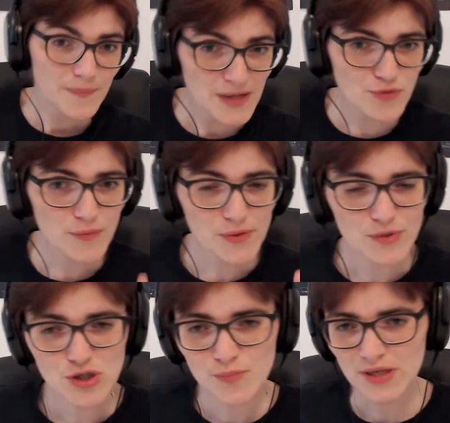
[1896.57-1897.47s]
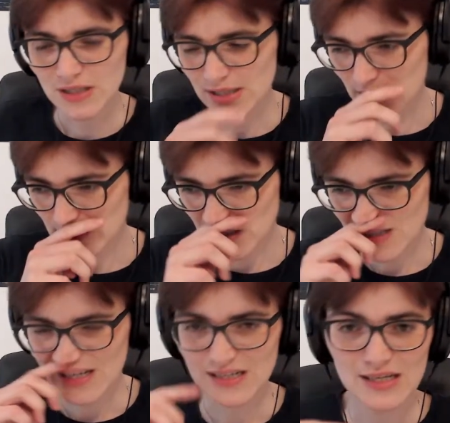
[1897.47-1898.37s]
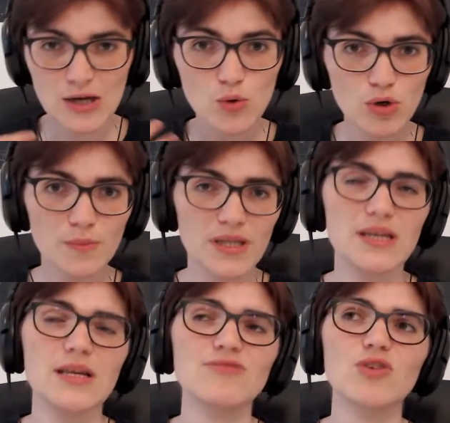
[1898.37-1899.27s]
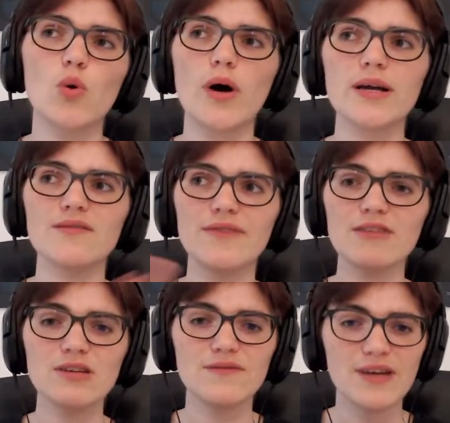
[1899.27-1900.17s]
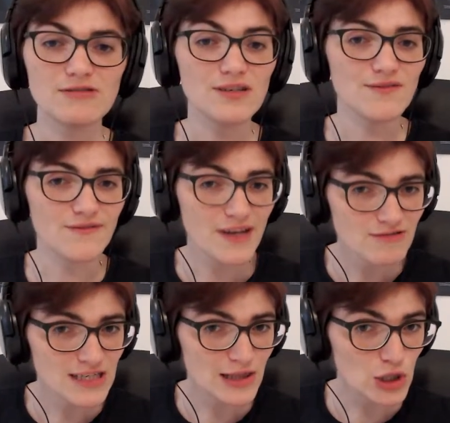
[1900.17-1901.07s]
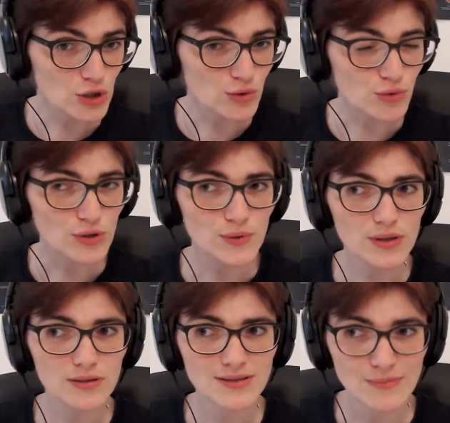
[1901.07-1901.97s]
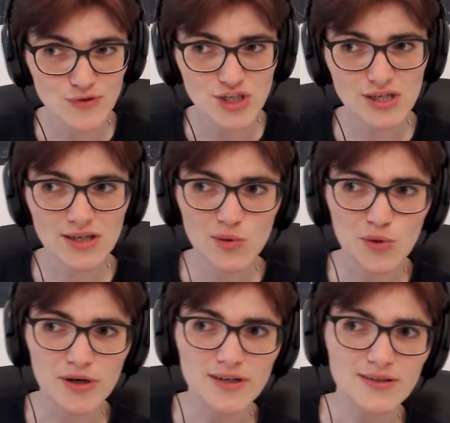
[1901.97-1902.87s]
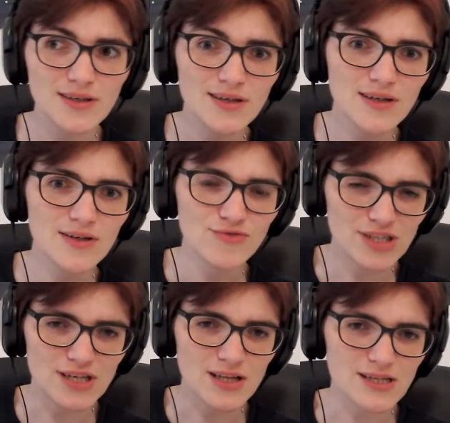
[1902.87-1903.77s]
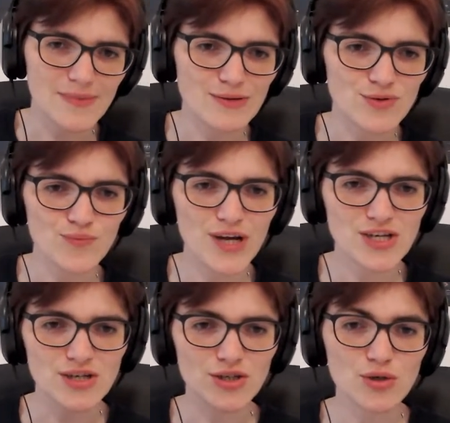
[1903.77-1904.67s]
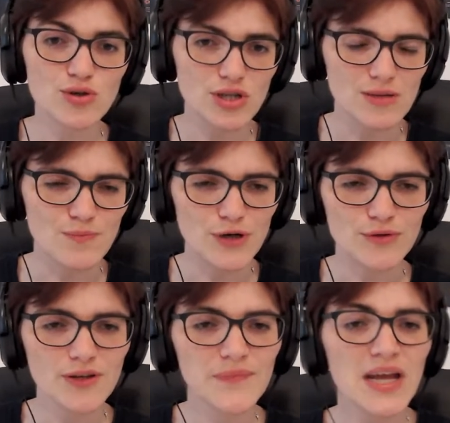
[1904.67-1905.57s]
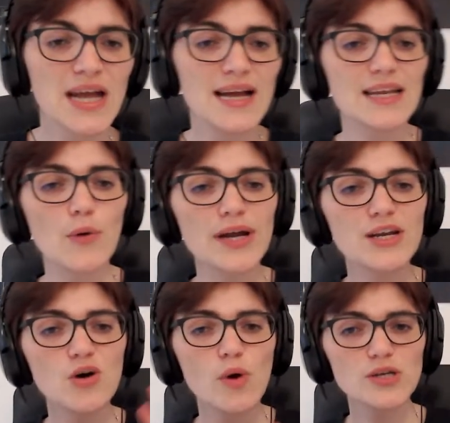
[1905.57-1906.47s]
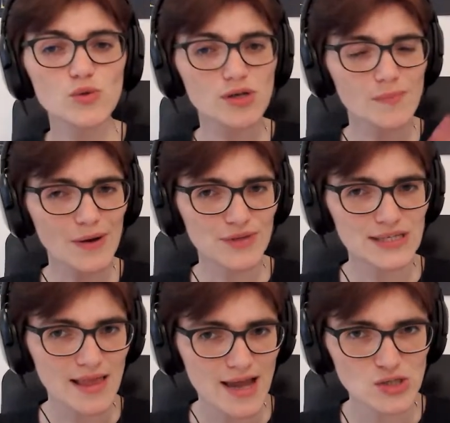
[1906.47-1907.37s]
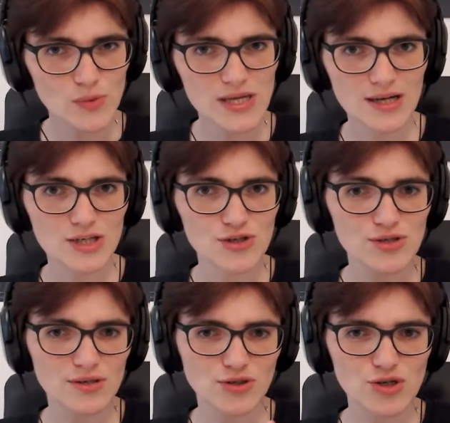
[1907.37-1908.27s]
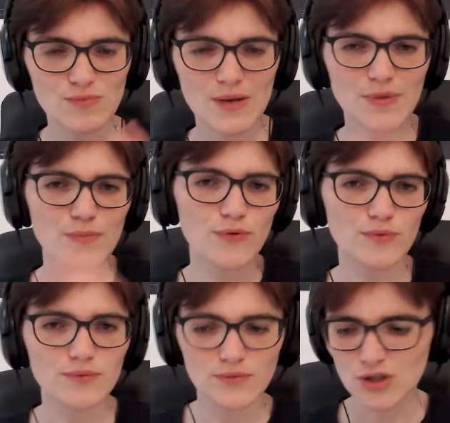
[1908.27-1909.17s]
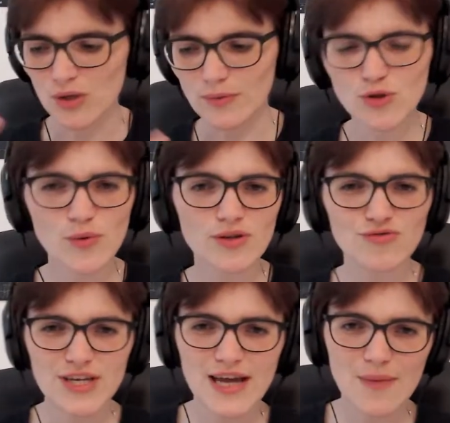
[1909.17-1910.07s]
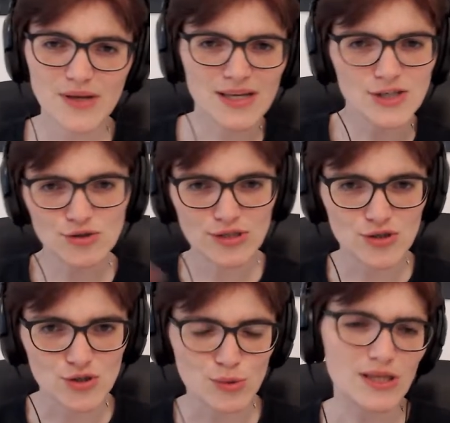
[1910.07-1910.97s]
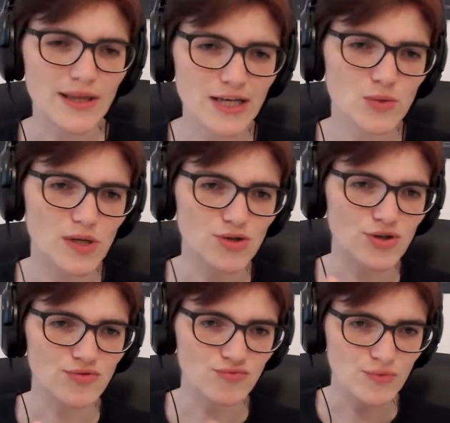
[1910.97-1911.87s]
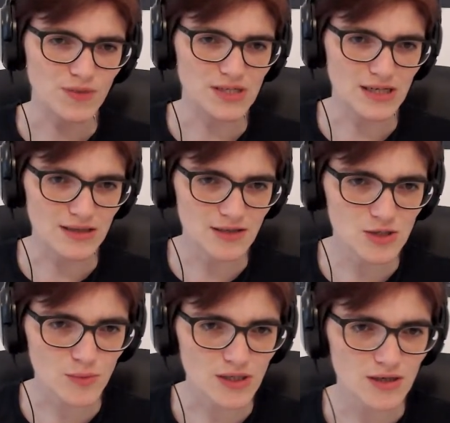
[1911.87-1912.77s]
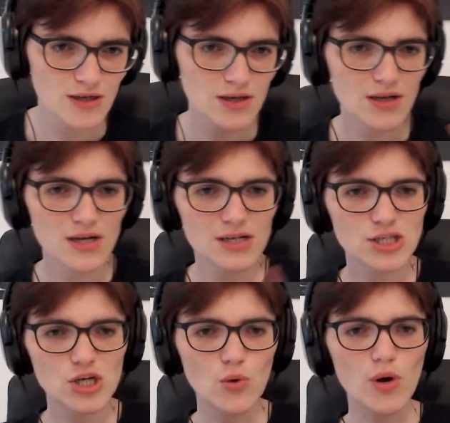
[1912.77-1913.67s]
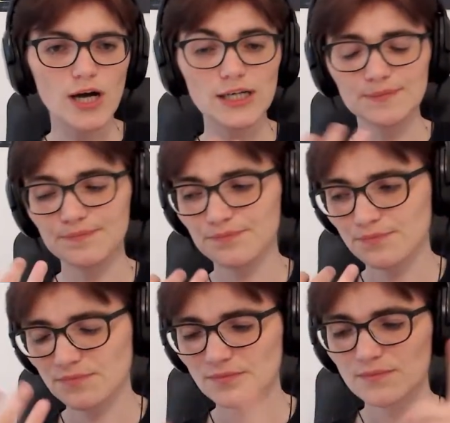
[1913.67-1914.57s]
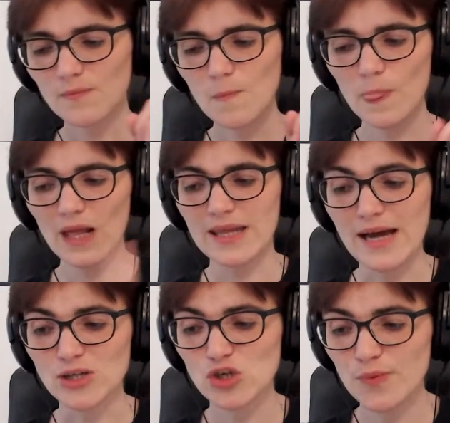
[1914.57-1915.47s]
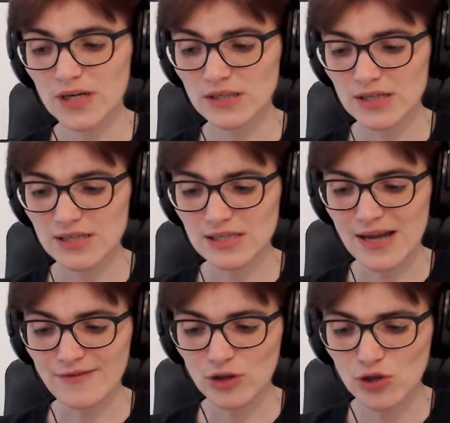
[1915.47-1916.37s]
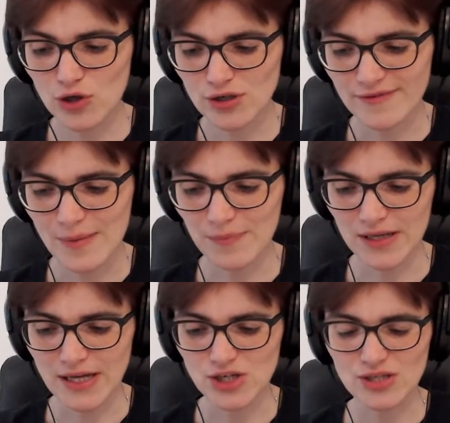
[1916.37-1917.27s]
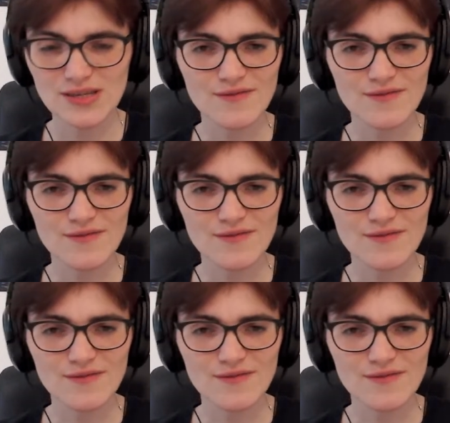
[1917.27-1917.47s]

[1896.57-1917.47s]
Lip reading: Big problem with superconductors is that normally they require very, very, very low temperature or ridiculous amounts of pressure, usually both. Now, I know I talked about this last week. I just assume that people, I'm doing the recap in case you didn't tune in last week, just repeating it this week. So, yeah, superconductors have a lot of applications.